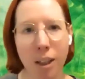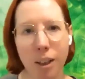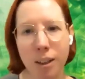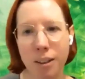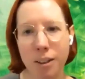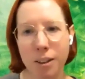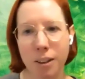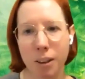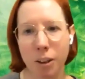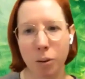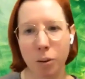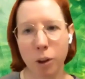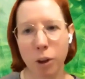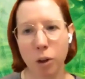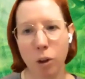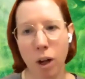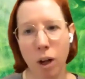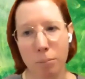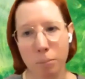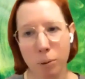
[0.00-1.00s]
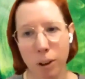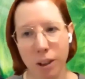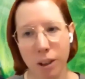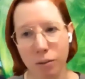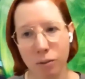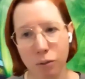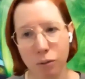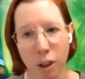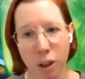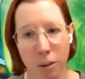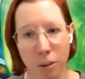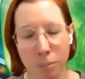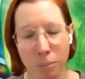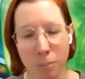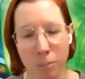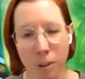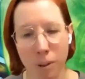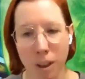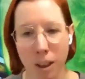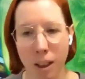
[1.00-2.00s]
not necessarily where you're operating
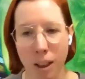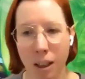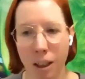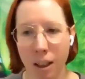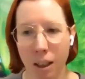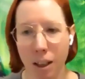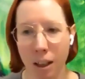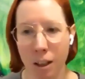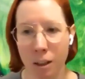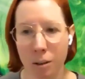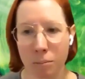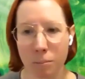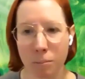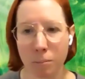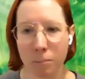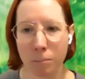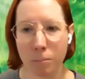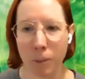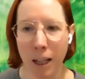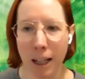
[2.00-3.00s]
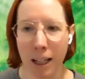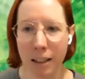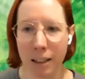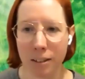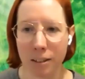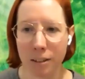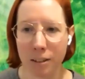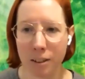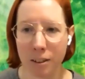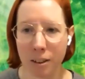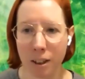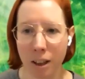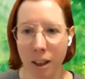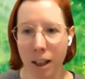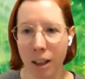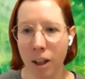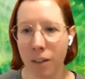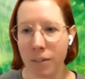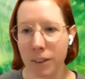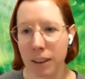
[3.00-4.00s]
from. And
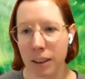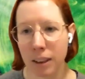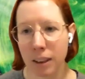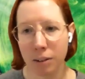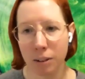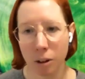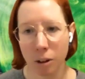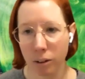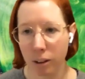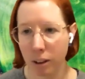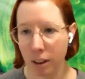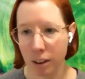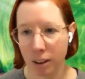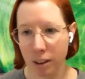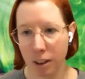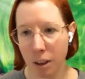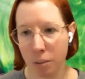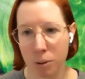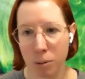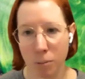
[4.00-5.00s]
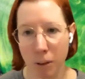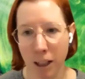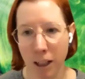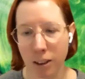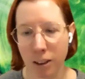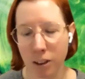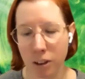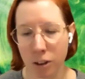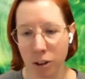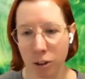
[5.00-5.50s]
obviously, though, it comes back